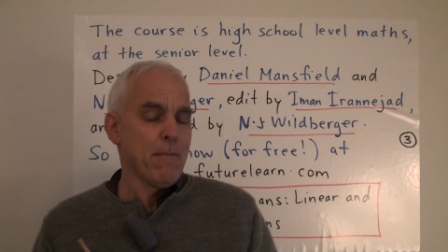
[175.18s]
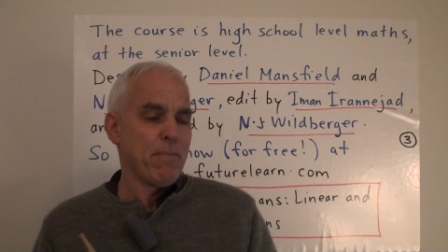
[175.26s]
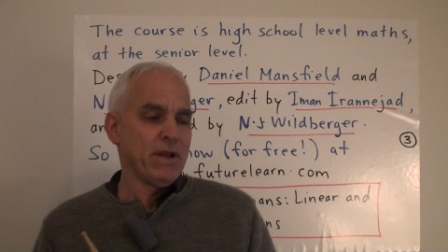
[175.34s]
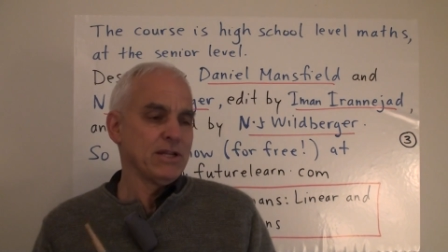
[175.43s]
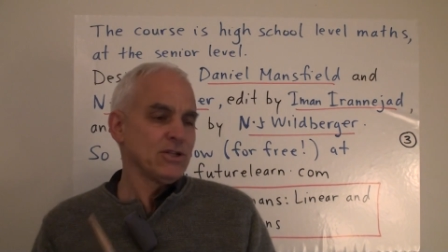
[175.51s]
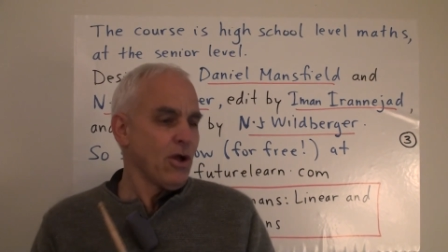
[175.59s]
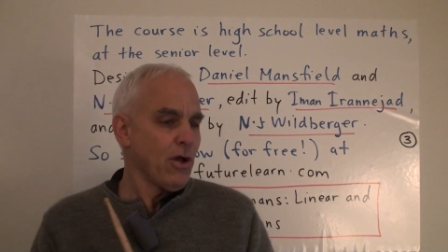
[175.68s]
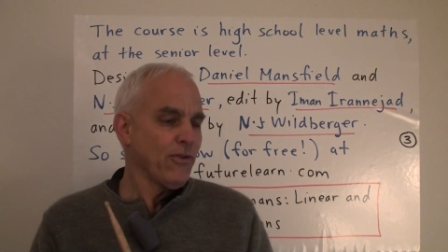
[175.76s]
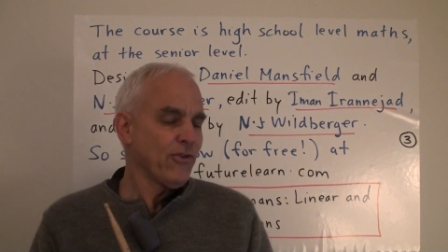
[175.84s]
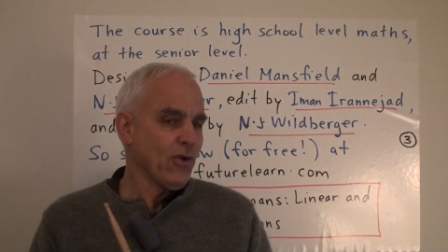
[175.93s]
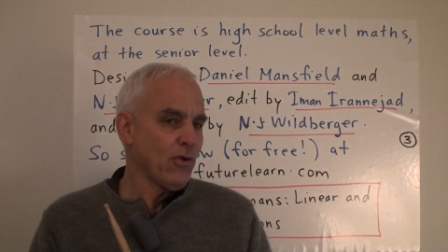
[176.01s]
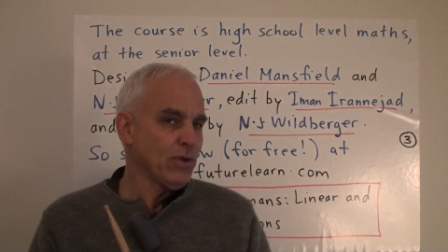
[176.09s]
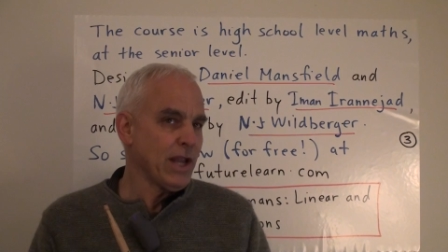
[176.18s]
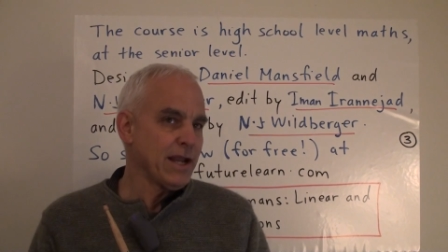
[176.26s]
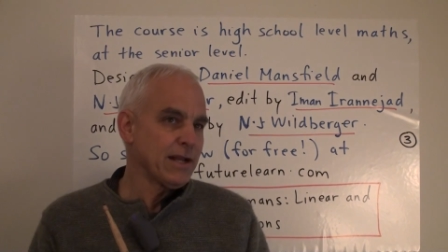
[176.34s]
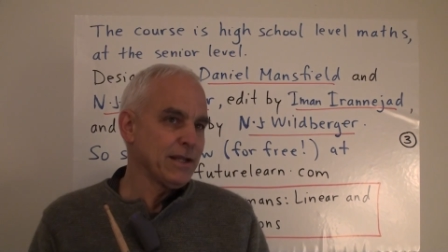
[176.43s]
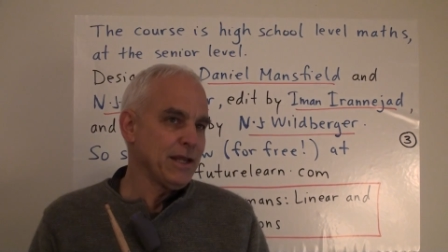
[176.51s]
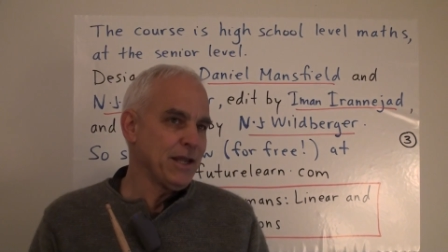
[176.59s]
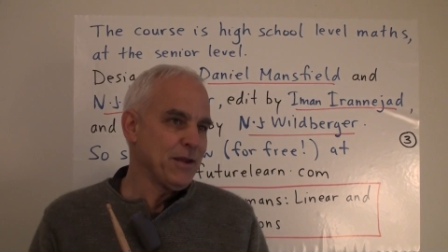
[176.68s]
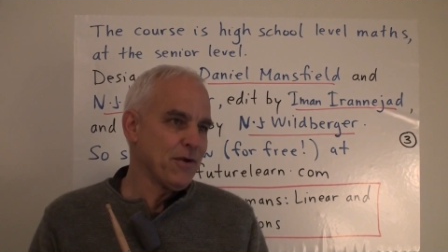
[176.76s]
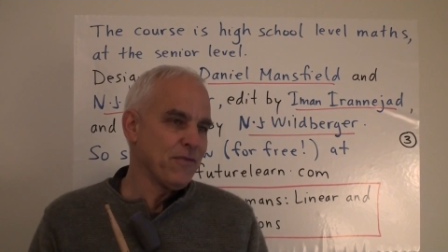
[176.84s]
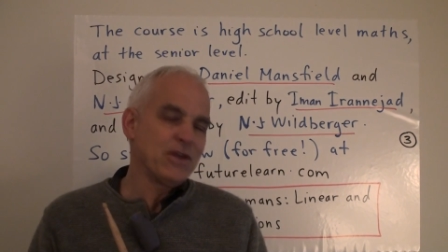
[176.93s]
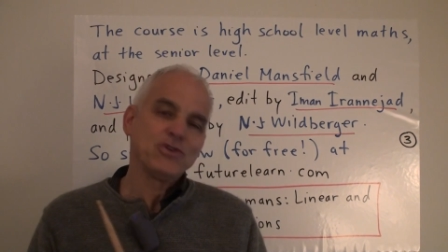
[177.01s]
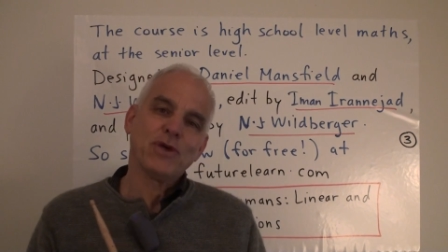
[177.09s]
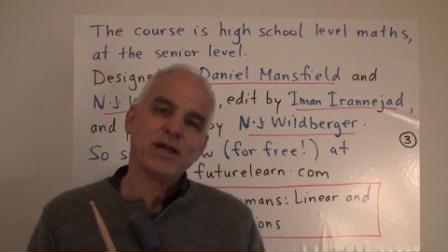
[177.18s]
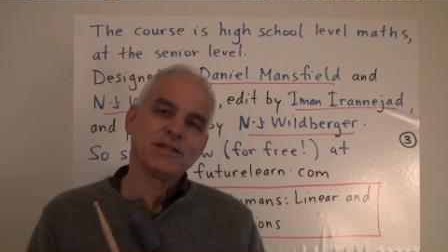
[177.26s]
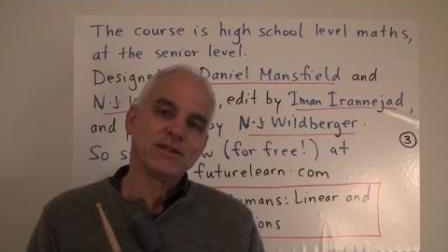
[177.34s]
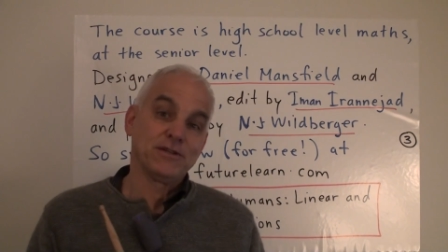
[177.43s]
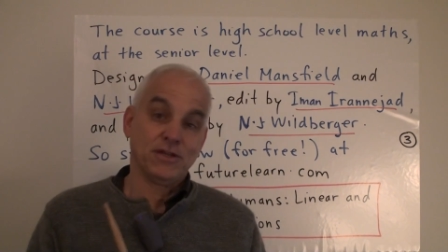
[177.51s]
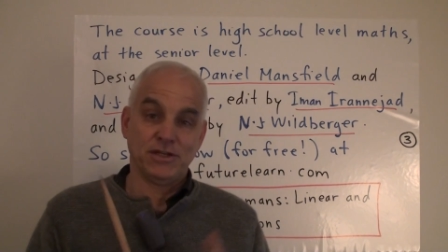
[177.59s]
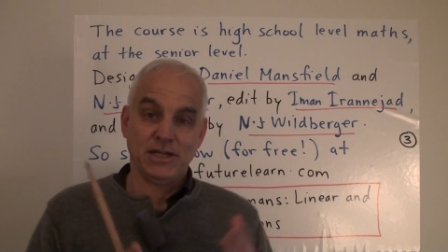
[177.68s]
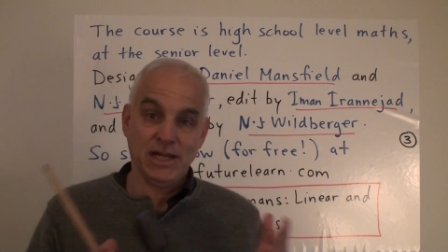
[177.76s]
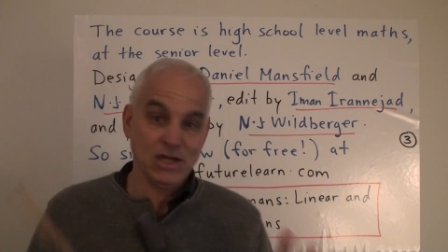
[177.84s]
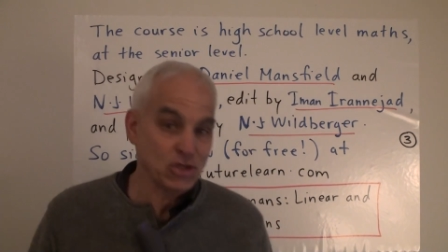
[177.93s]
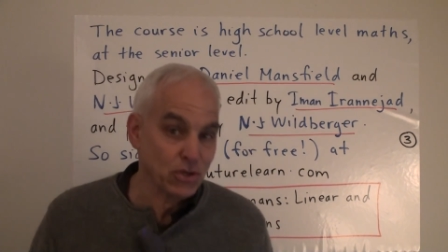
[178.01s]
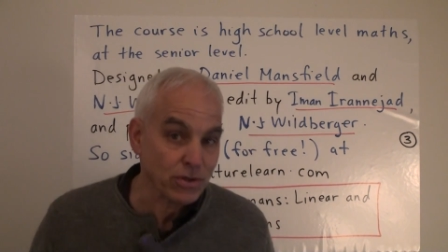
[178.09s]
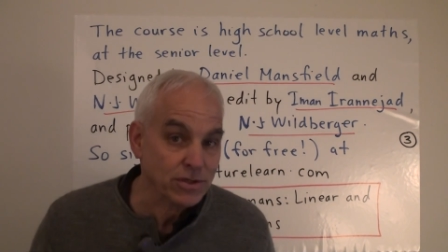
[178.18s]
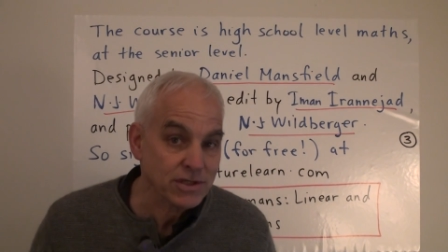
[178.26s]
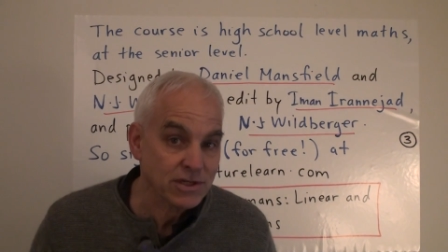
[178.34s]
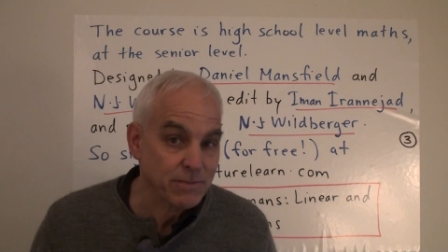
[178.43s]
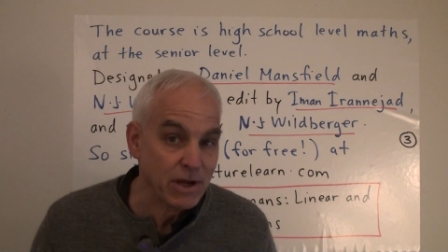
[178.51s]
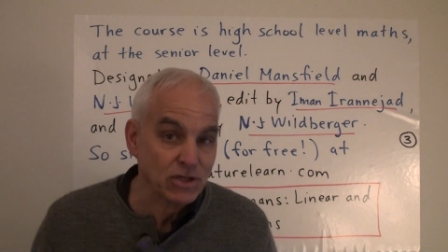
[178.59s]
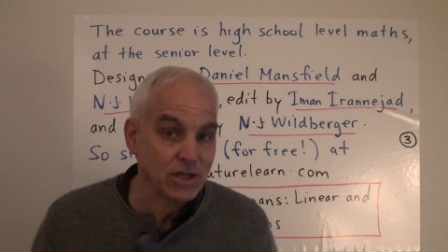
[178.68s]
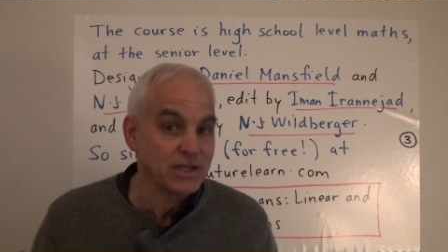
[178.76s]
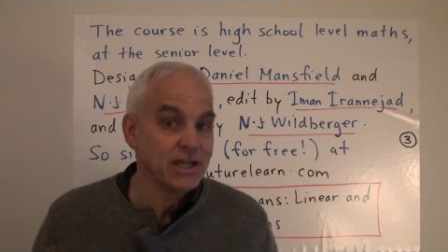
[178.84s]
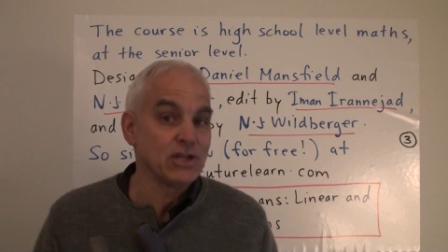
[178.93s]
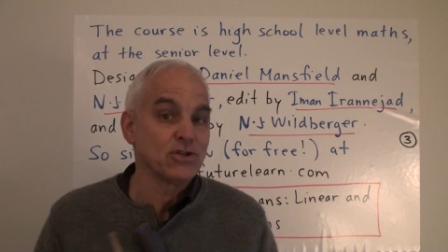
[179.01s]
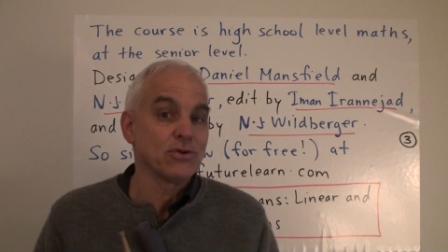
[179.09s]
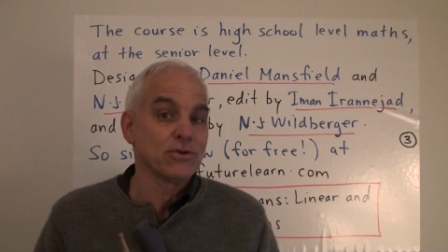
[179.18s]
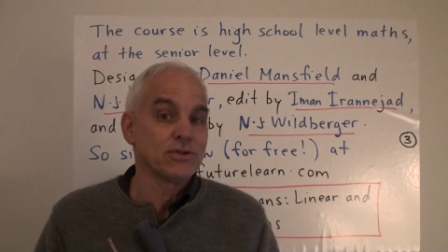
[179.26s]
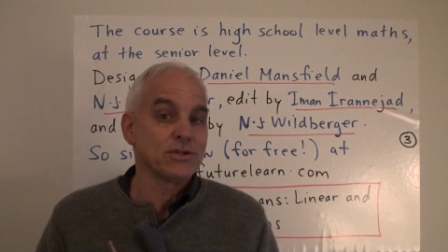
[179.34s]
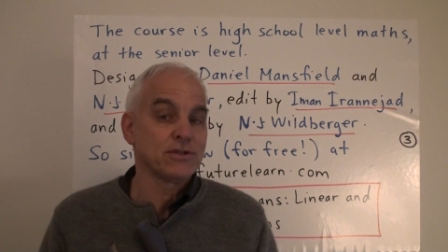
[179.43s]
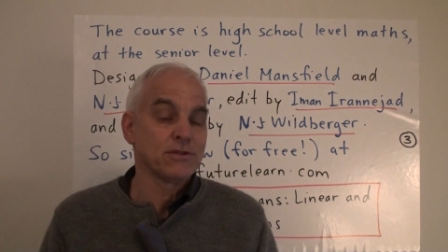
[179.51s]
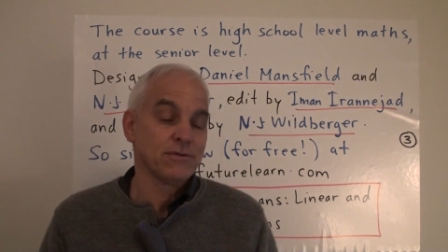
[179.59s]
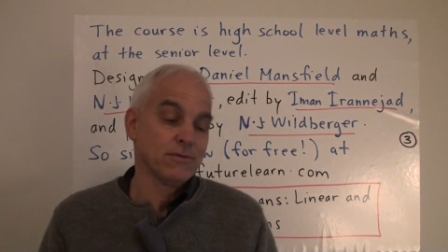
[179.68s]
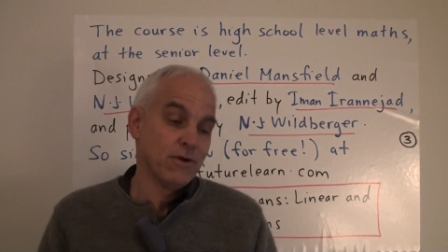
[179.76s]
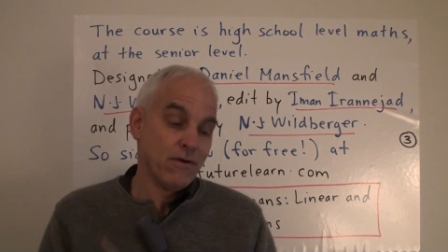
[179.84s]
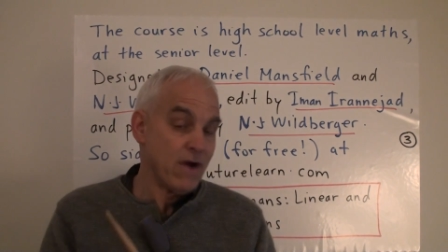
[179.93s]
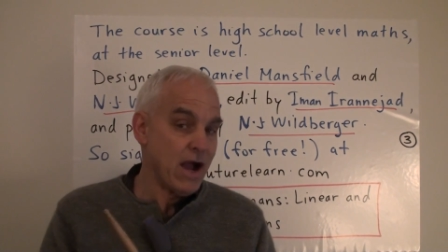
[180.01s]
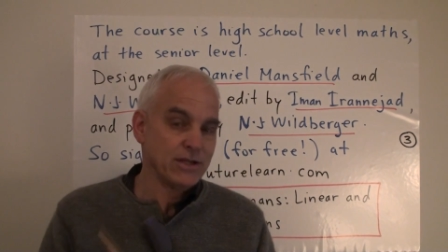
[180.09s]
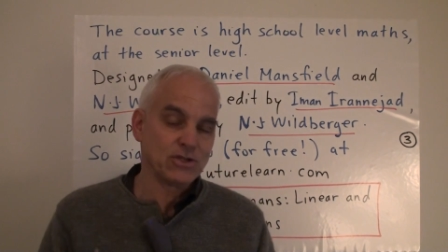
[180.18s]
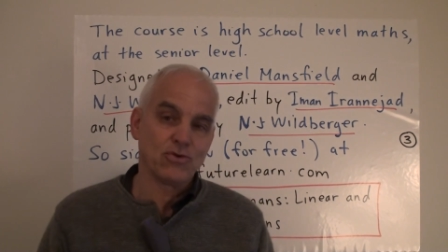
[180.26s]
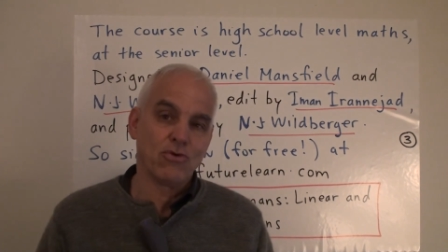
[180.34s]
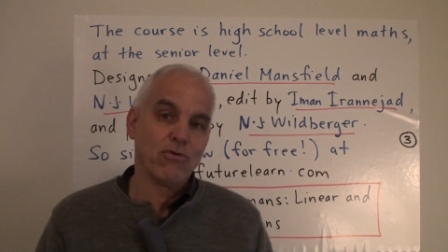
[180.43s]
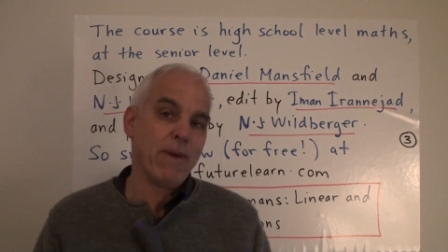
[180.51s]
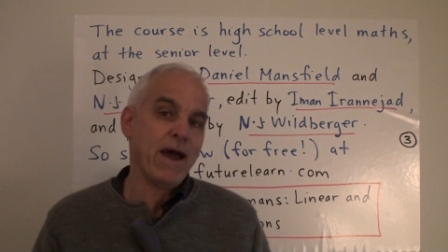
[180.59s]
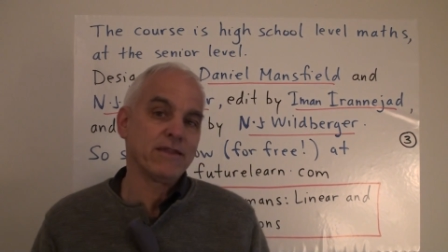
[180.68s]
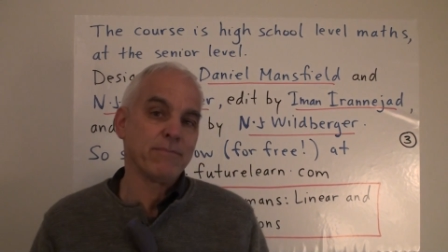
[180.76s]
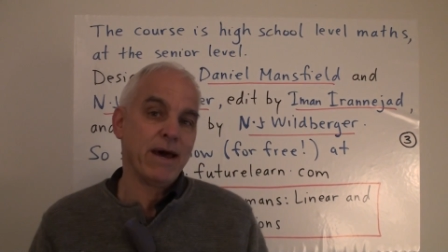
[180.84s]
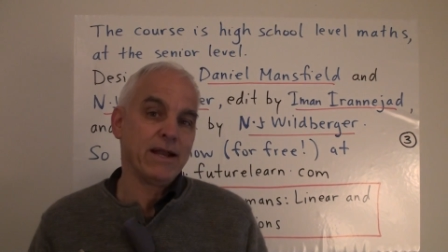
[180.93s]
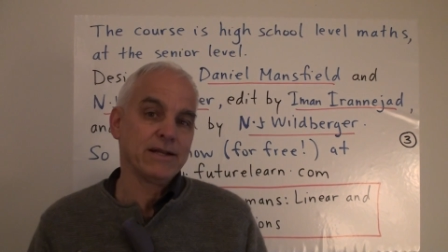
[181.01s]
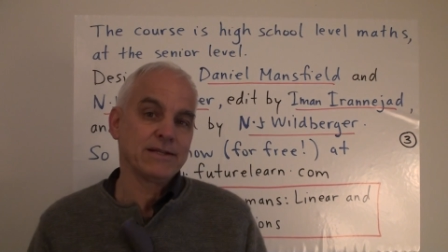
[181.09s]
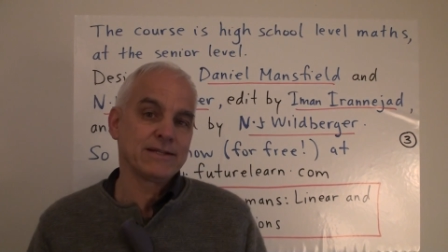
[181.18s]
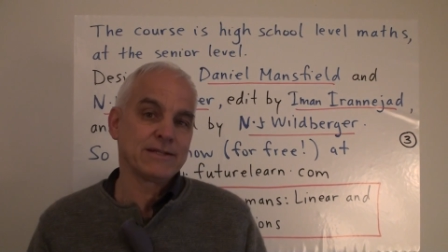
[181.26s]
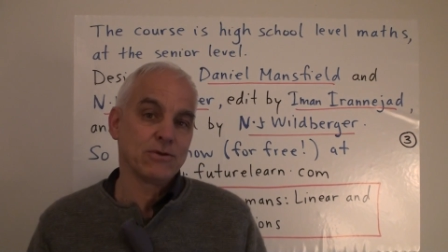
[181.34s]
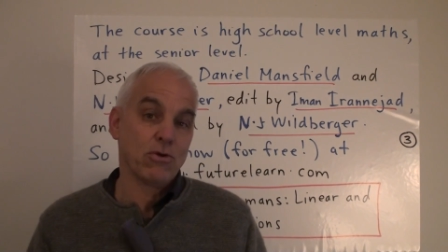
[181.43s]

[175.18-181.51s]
But it's also likely of interest to teachers, especially teachers of high school mathematics,